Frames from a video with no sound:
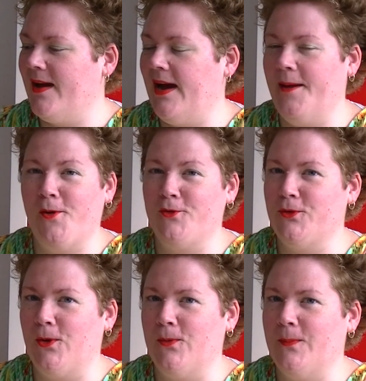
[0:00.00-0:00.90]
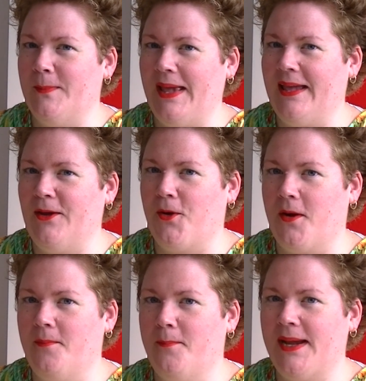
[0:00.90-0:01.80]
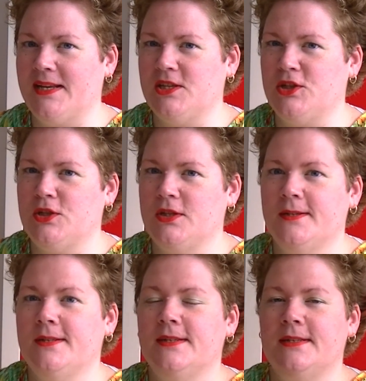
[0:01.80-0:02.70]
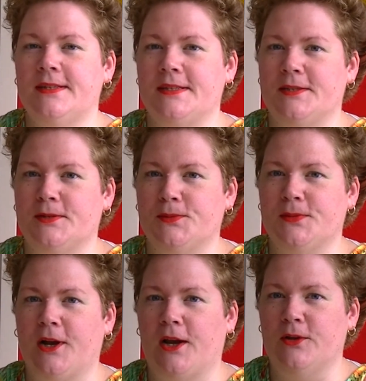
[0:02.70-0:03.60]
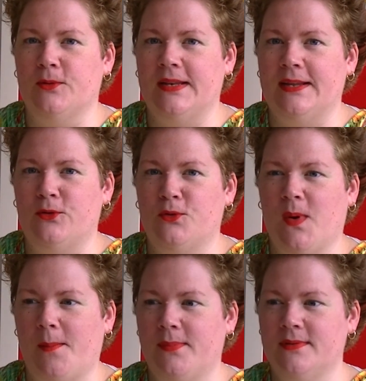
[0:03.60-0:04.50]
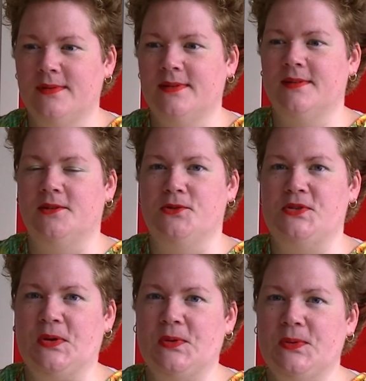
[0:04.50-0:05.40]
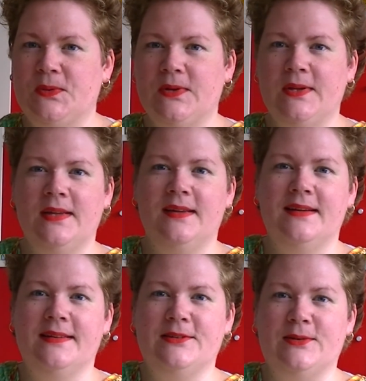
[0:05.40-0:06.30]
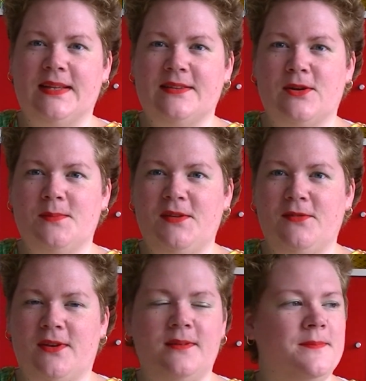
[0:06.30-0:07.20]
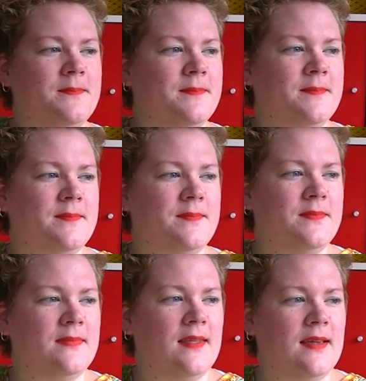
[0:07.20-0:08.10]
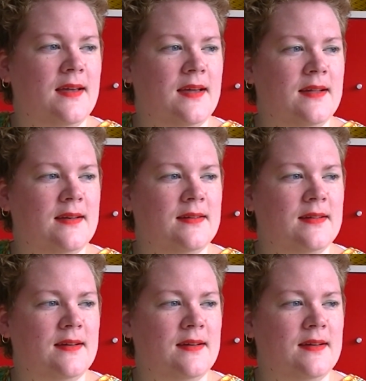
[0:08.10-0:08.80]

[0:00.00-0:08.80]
I'm also making her a package. So we're gonna do a little swap also. So that's gonna be fun. And